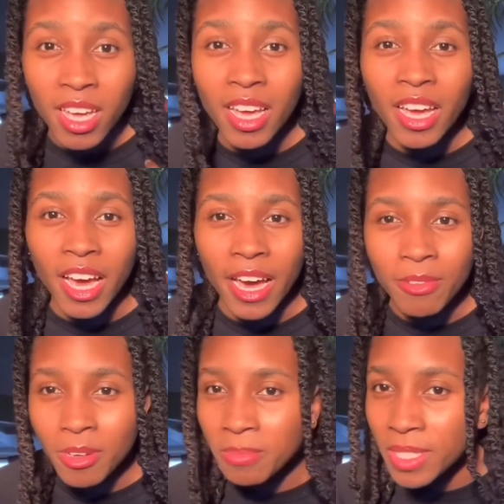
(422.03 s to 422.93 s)
I
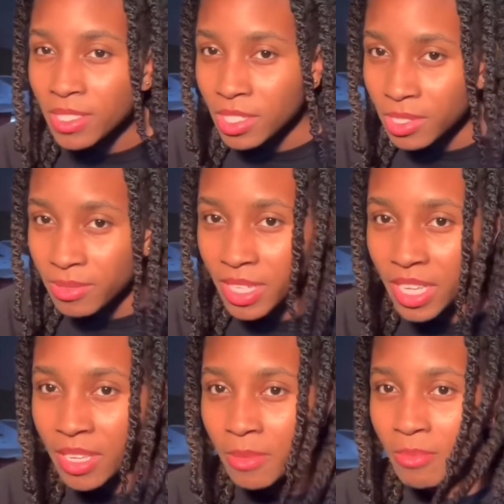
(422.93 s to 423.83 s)
will be
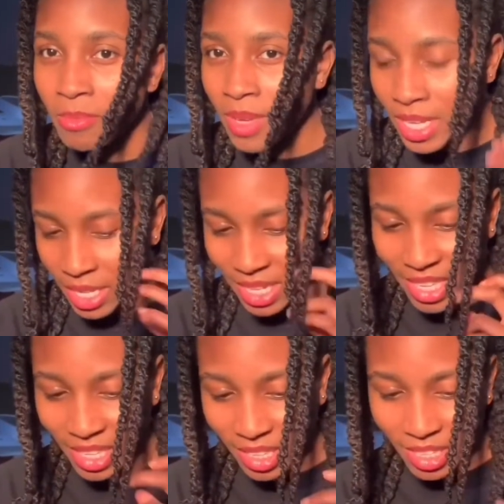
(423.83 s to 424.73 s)
doing my
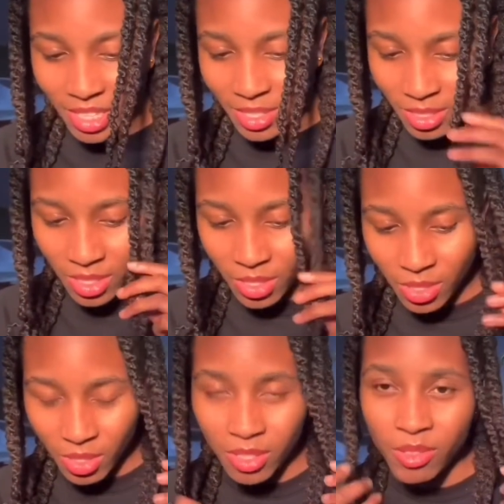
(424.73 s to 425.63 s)
yearly
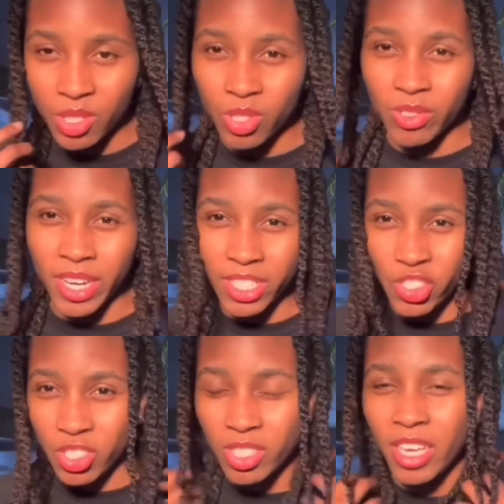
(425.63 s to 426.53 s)
sort of
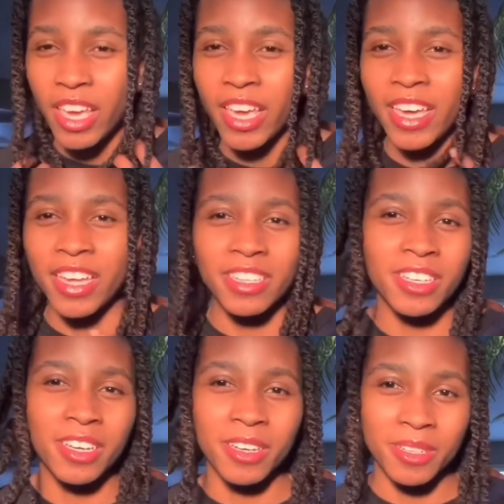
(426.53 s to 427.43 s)
stretch and
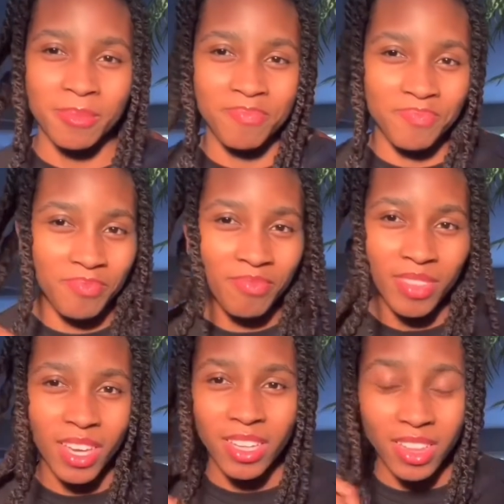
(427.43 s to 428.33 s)

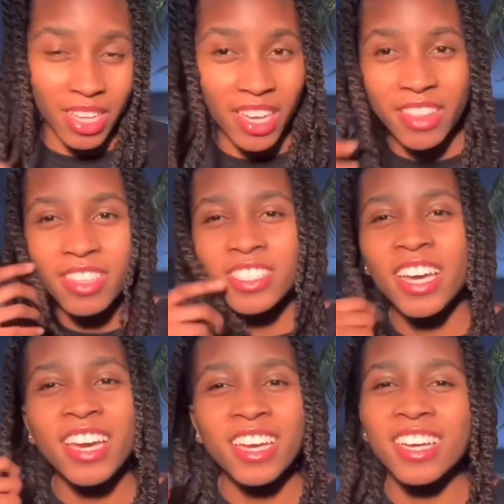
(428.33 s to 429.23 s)
length
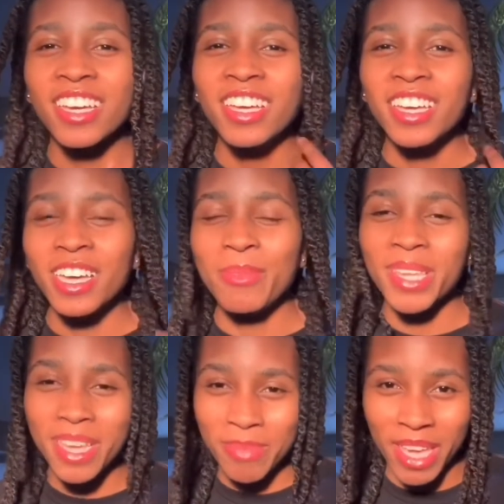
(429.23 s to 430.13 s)
check coming
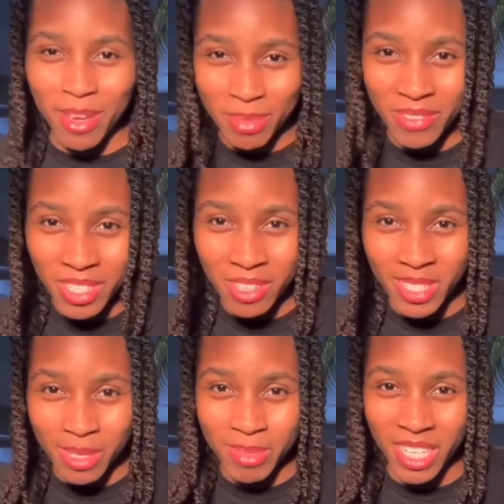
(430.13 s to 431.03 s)
up. I can't believe it's
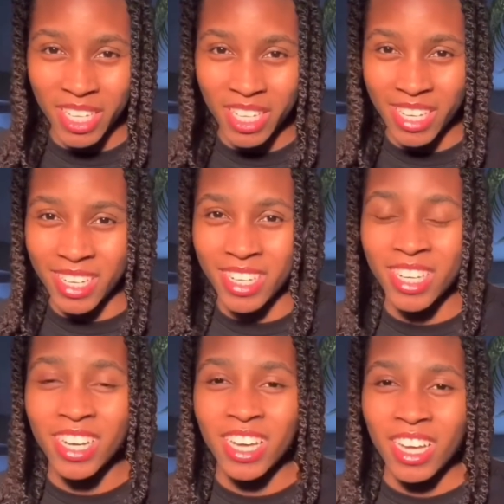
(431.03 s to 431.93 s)
already been a year.
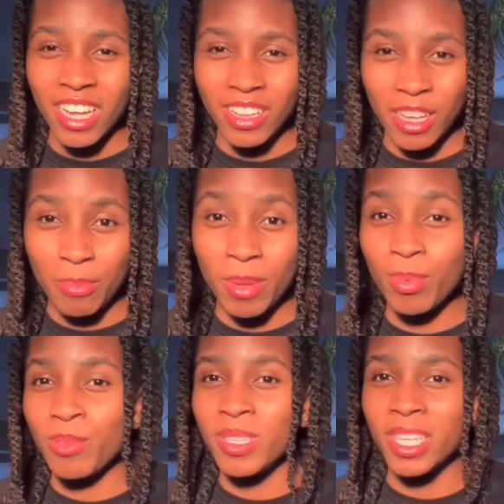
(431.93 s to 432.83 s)
A lot of people
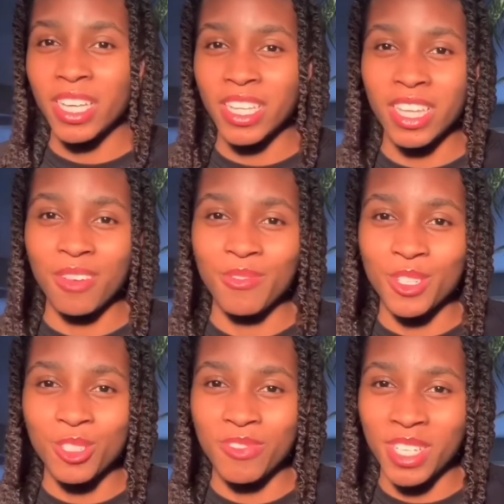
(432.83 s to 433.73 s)
really liked that
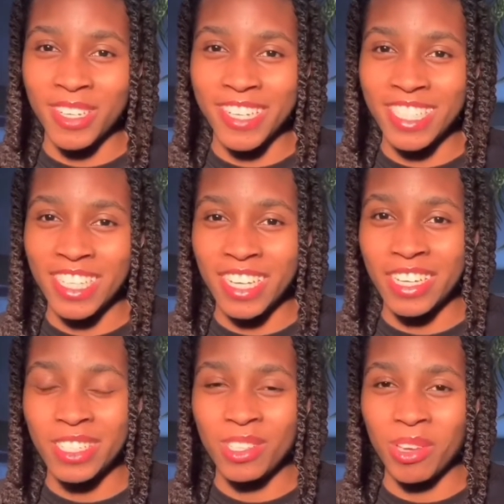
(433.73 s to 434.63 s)
first video I did,
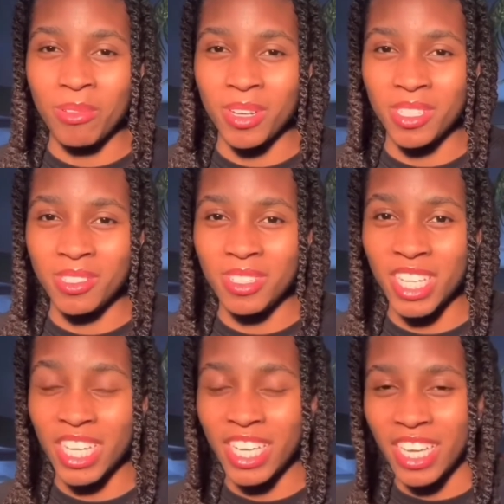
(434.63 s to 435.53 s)
so I want to do that
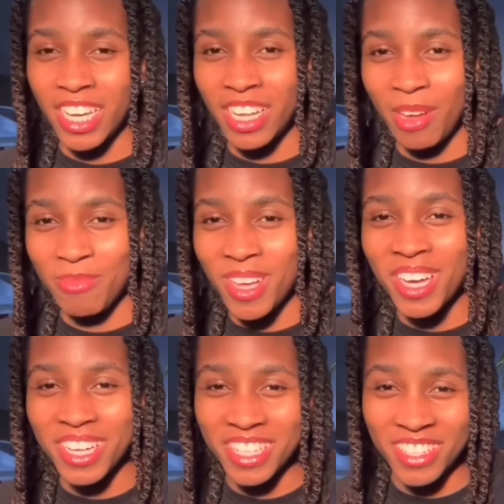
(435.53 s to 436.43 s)
again. I'm not
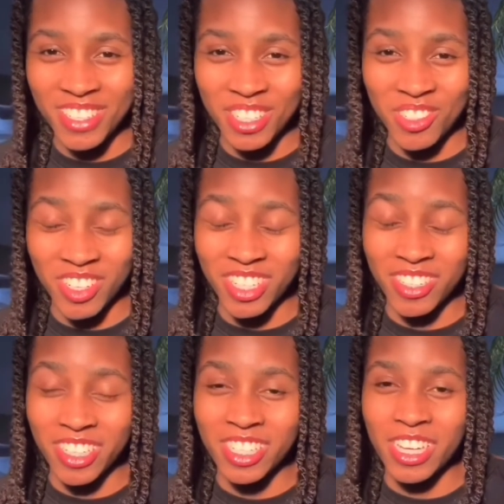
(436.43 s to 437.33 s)
going to use a straightener
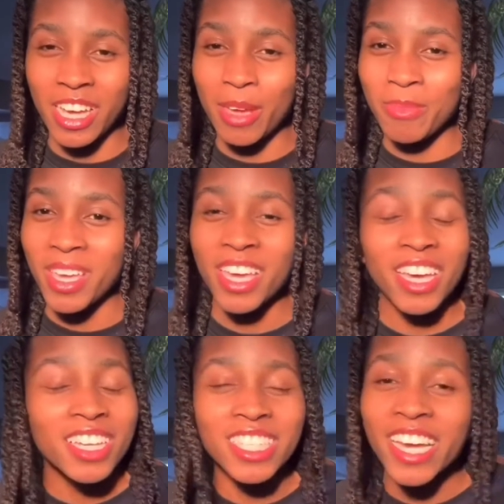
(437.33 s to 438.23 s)
this time,
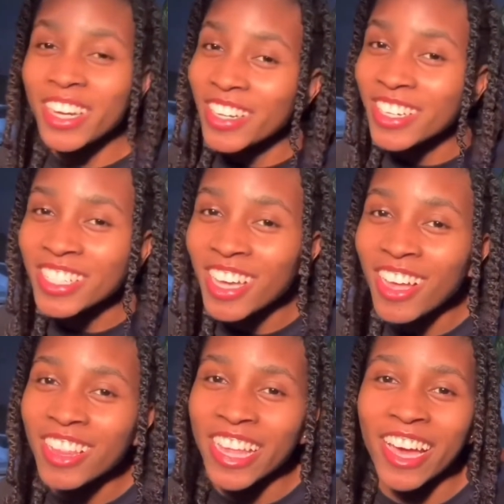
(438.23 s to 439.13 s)
because I heard
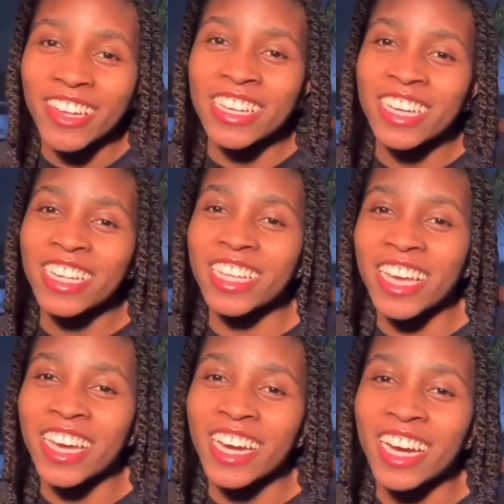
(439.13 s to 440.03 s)
y'all loud and
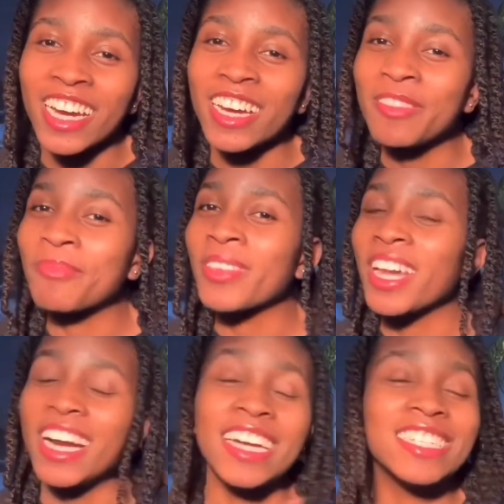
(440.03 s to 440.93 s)
clear.
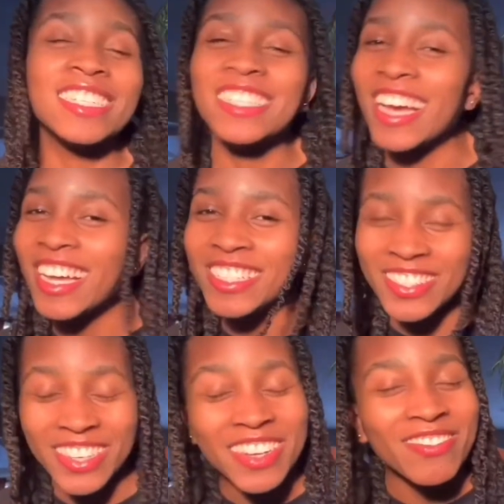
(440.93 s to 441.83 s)
I did not
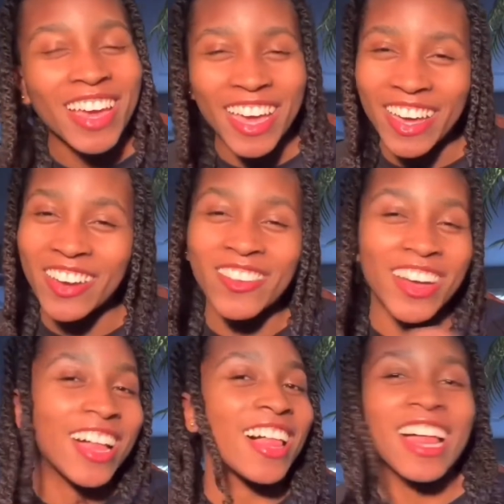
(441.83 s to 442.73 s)
straighten my hair
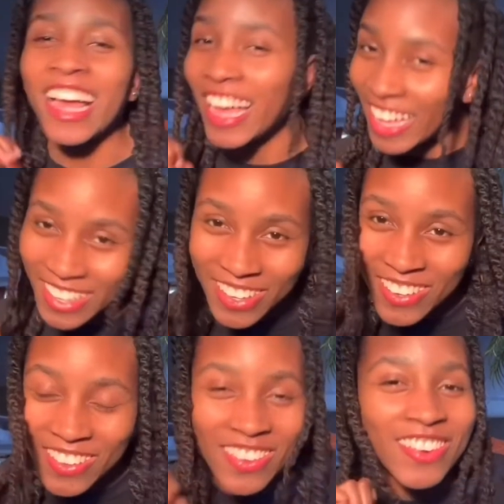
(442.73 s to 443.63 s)
well. I
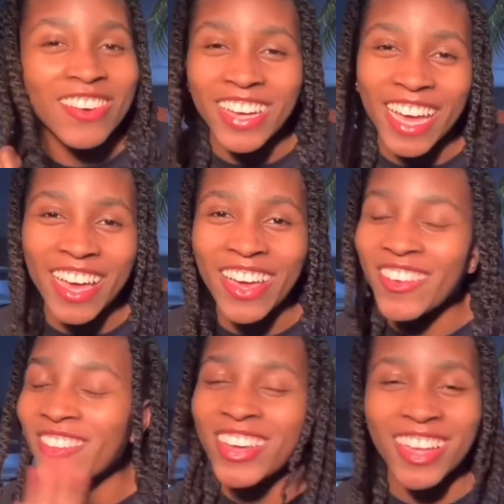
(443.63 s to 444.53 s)
know, okay,
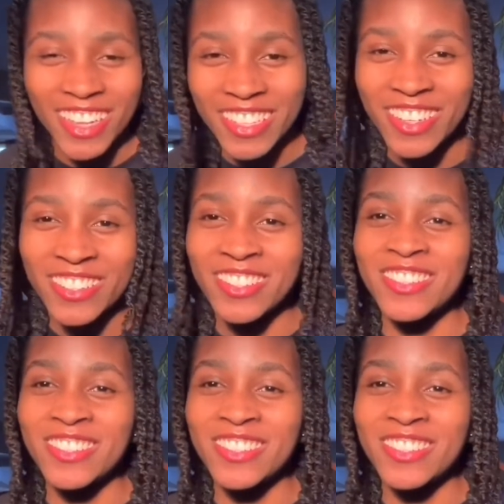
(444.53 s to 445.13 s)
we all know.